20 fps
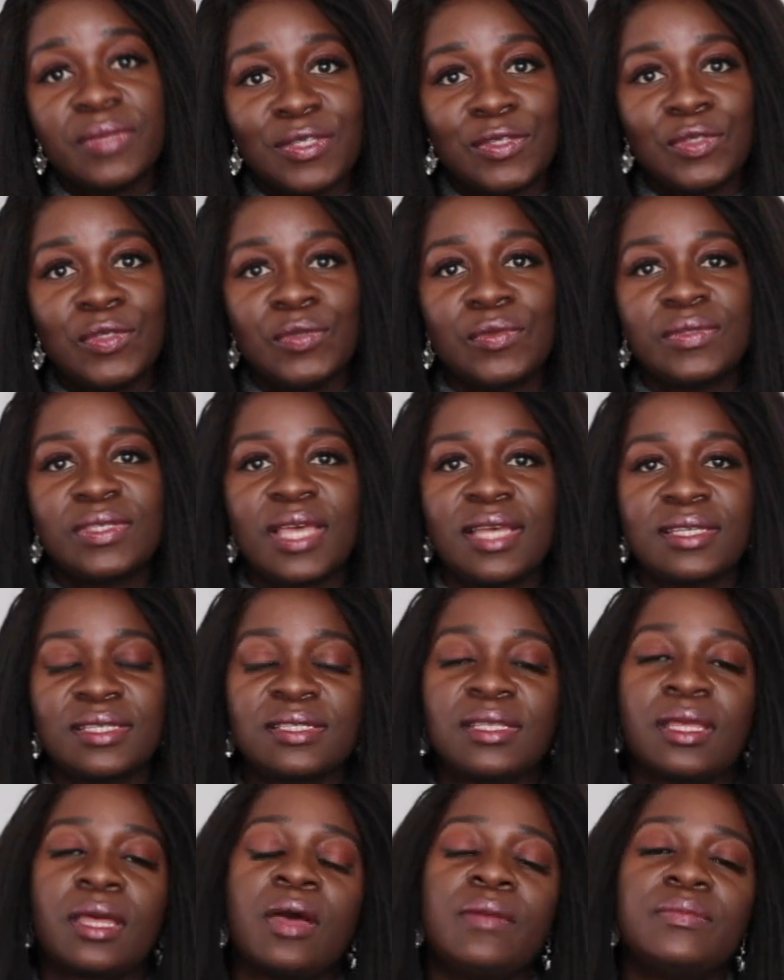in 2
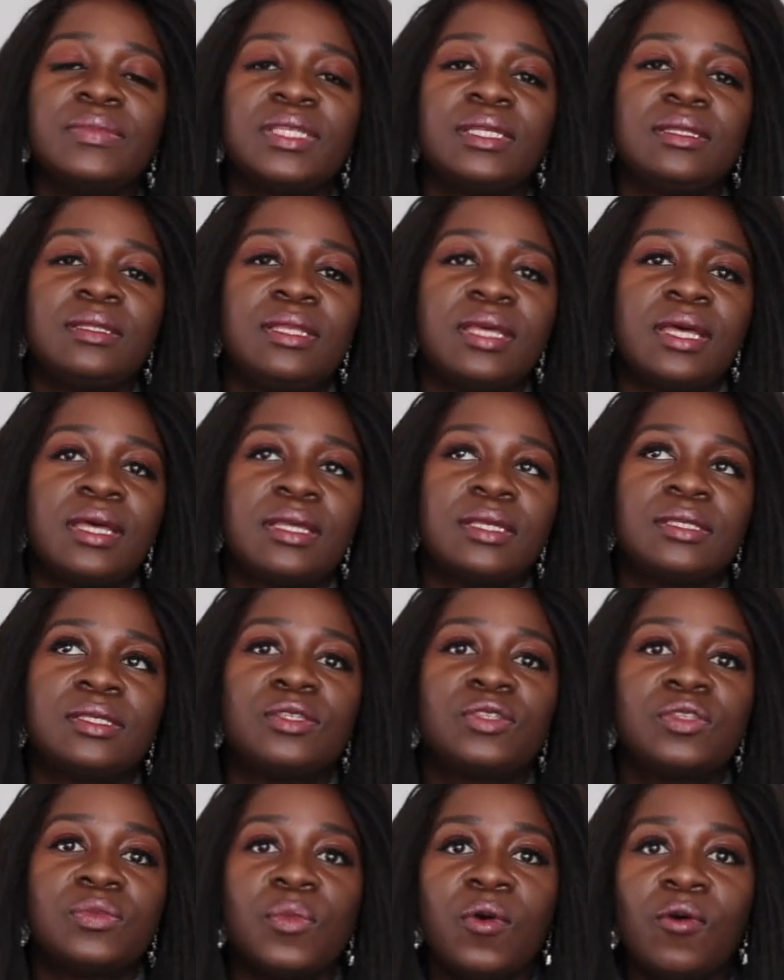sizes. It comes in the
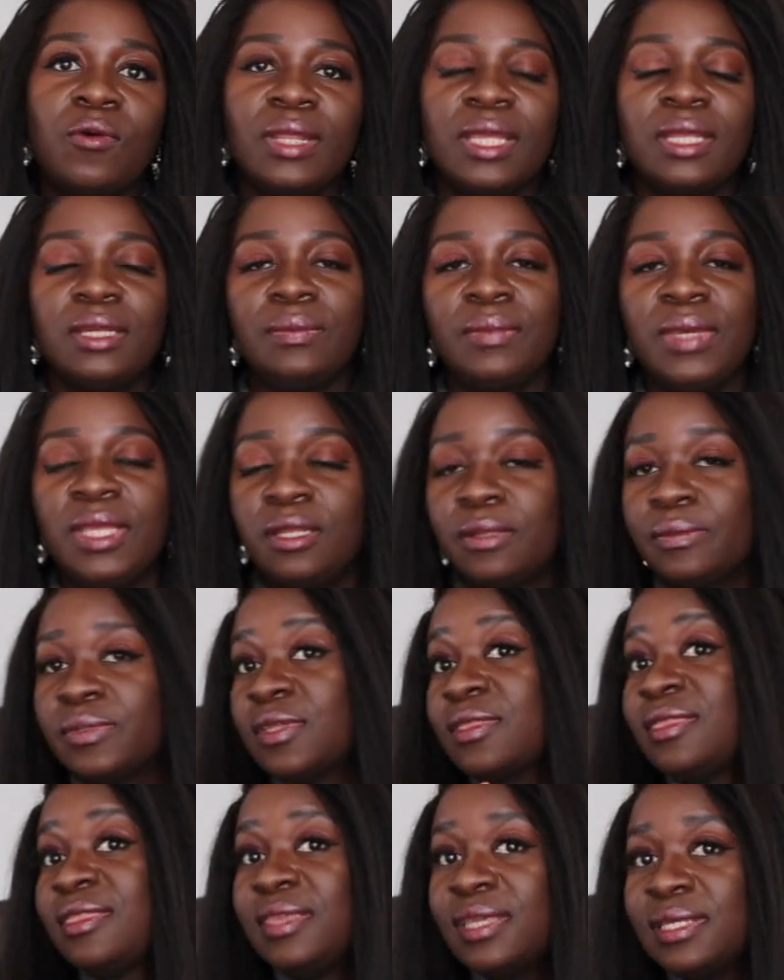small and the medium.
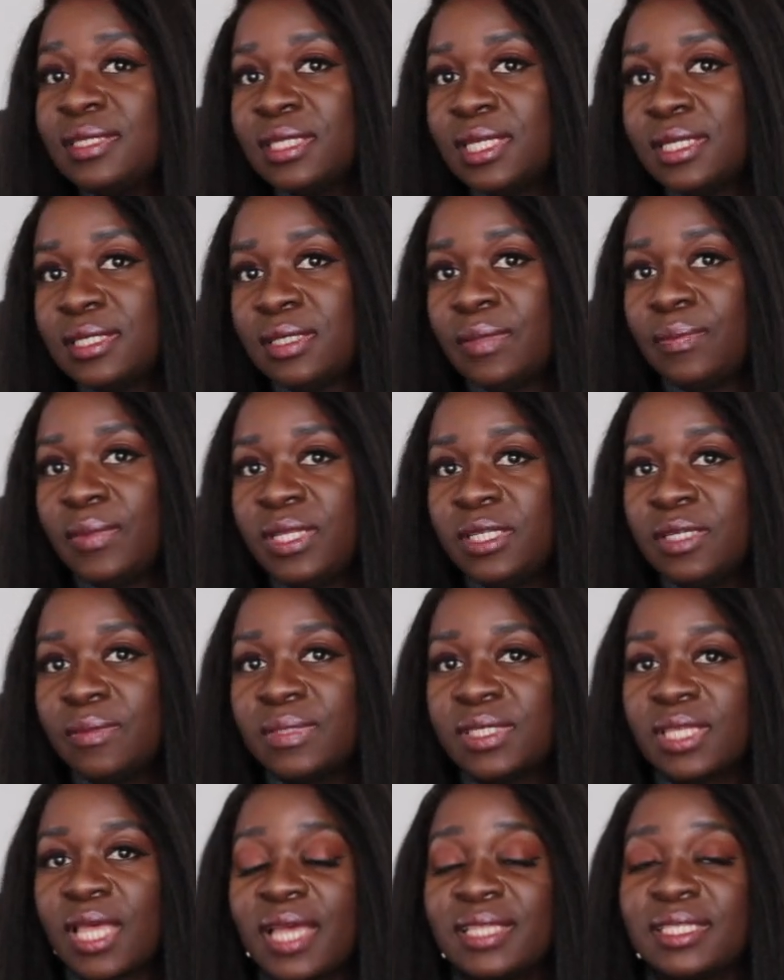So this is the medium
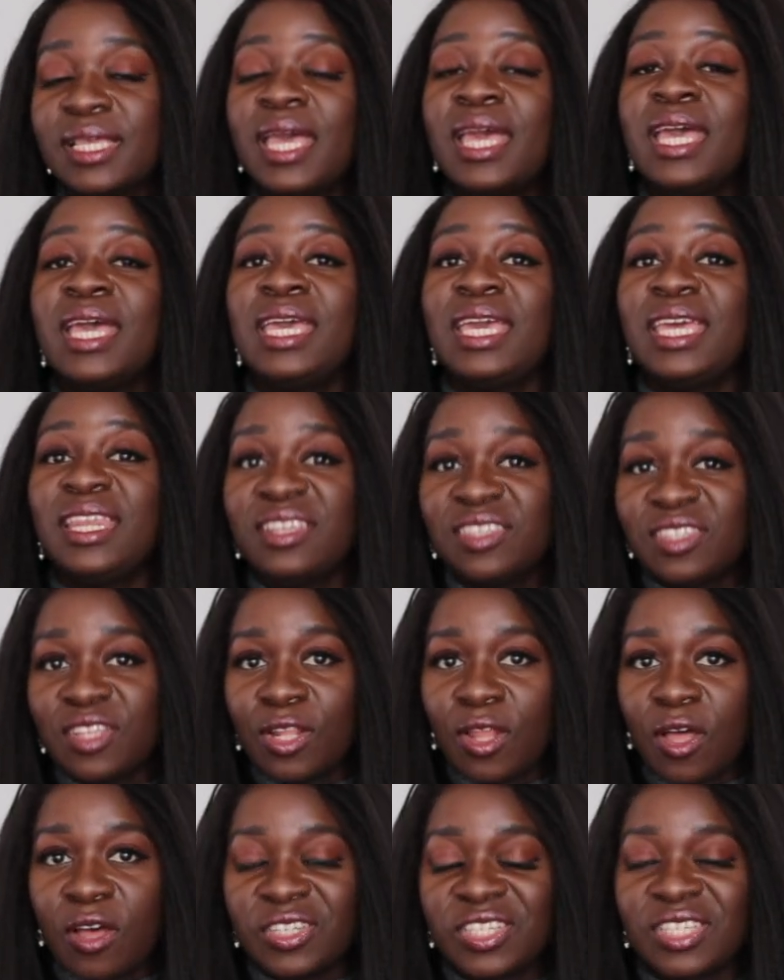size. It is the
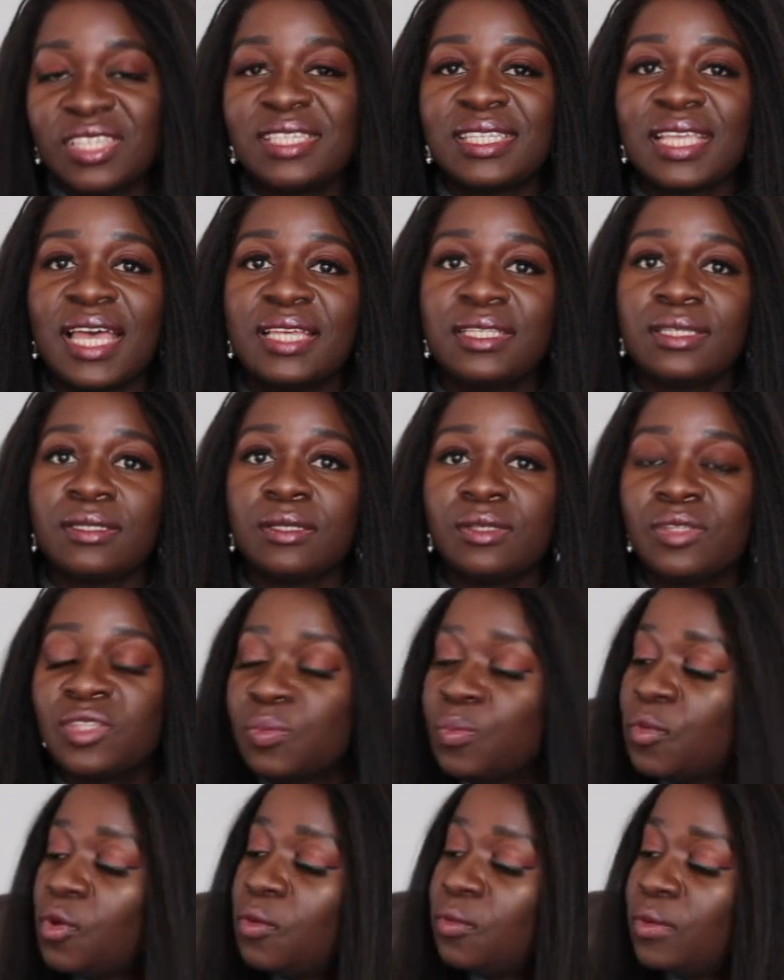largest size, and the
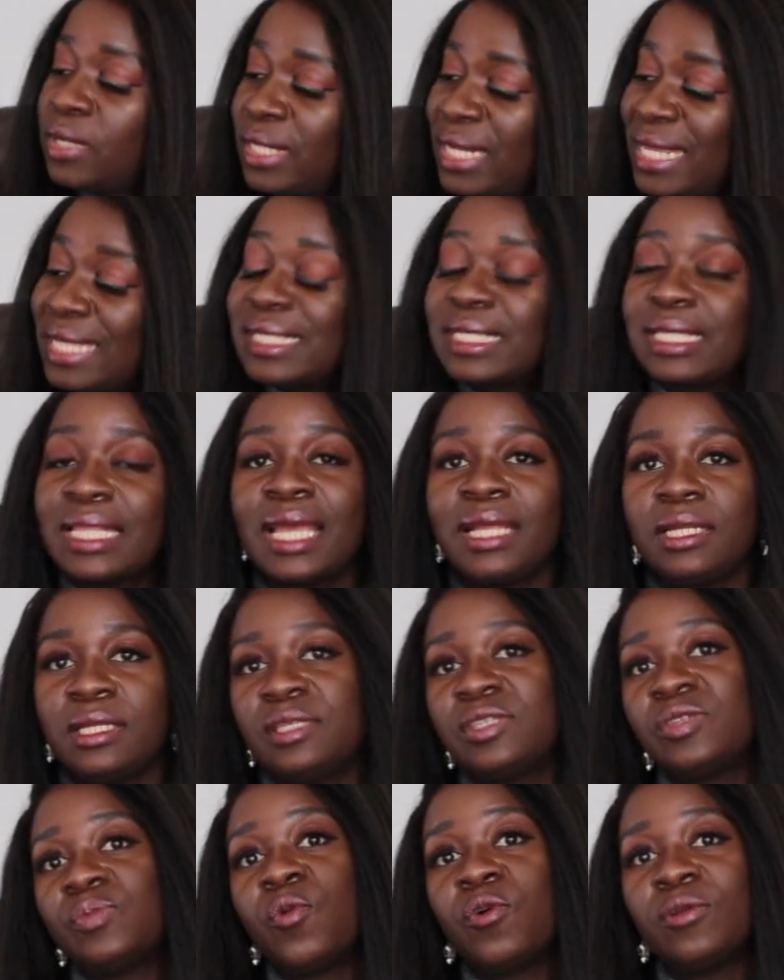small one is slightly
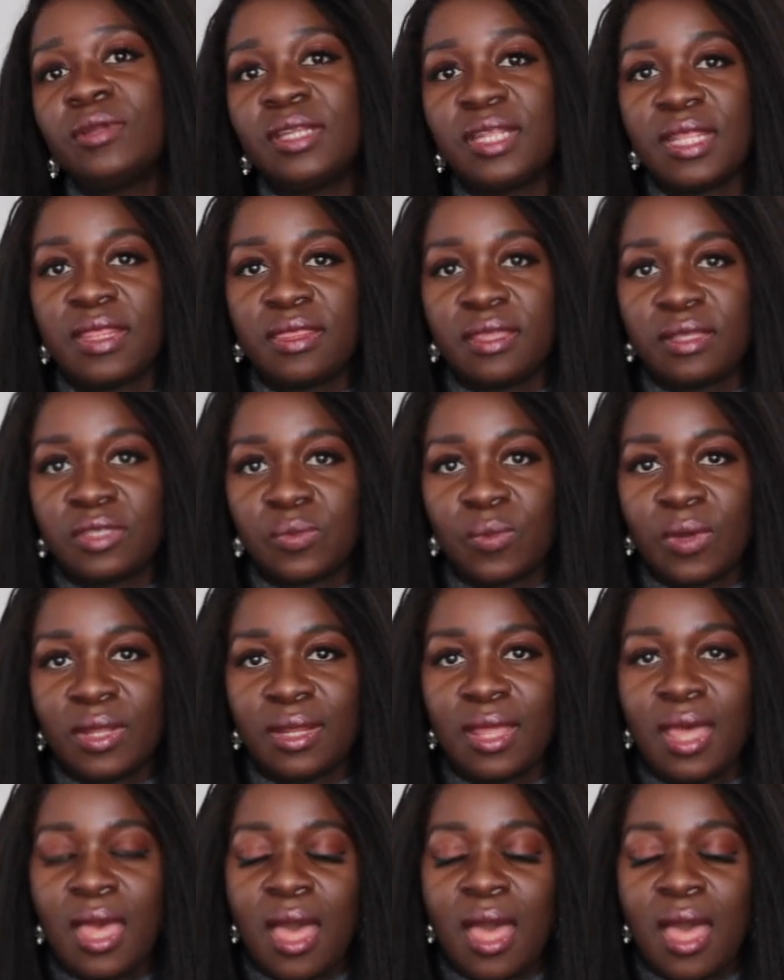smaller than this one.